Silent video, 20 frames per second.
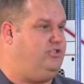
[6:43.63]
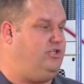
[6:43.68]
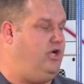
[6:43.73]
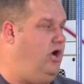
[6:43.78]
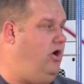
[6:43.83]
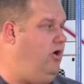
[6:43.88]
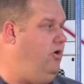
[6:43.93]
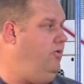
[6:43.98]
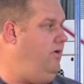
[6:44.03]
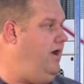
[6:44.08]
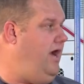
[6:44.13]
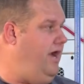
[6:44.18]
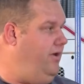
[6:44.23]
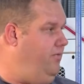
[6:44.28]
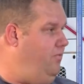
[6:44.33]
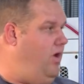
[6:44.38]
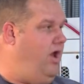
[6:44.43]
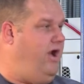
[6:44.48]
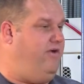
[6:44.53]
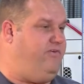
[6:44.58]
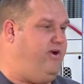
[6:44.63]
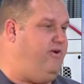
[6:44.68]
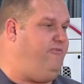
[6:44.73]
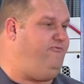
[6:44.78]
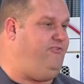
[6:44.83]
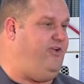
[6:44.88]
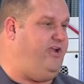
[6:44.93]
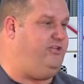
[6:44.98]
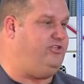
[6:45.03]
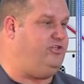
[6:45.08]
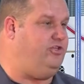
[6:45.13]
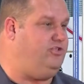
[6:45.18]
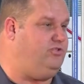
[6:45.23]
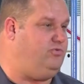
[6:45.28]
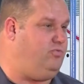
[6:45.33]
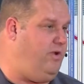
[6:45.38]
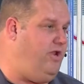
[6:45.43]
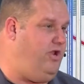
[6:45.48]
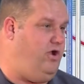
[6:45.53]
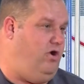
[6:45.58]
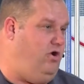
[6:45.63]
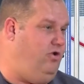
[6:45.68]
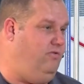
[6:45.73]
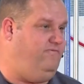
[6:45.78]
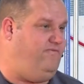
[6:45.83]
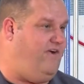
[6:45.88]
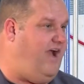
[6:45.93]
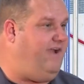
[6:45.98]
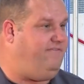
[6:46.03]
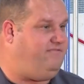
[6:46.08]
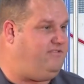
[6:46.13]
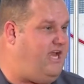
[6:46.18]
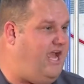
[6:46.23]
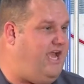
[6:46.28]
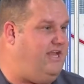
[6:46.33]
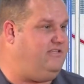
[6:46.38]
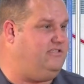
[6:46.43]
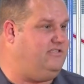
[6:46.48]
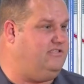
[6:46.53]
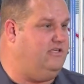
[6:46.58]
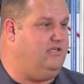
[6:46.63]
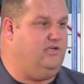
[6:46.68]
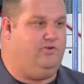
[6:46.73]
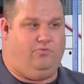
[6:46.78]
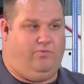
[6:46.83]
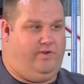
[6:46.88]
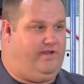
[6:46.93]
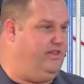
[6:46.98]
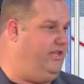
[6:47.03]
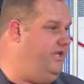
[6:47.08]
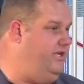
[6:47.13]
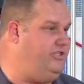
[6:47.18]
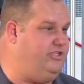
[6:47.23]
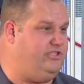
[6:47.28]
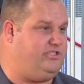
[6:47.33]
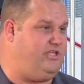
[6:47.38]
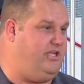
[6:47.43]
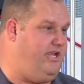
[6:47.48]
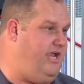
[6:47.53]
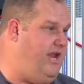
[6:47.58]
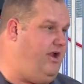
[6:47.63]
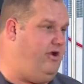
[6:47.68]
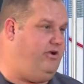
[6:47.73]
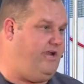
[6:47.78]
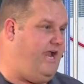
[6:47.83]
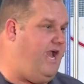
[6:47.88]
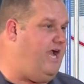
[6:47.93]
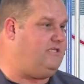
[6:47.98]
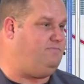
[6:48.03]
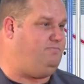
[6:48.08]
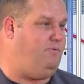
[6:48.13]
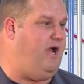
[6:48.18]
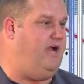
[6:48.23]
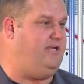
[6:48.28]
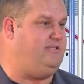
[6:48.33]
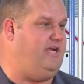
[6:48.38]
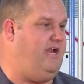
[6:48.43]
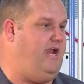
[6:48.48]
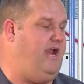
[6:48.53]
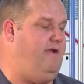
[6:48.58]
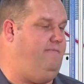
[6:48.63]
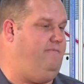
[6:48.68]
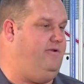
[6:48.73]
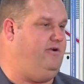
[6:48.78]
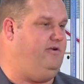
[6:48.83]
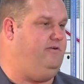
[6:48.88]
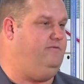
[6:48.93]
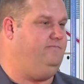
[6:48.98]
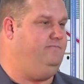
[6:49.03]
So on one of our features, we hold 5/10 religiously on our gas block diameter.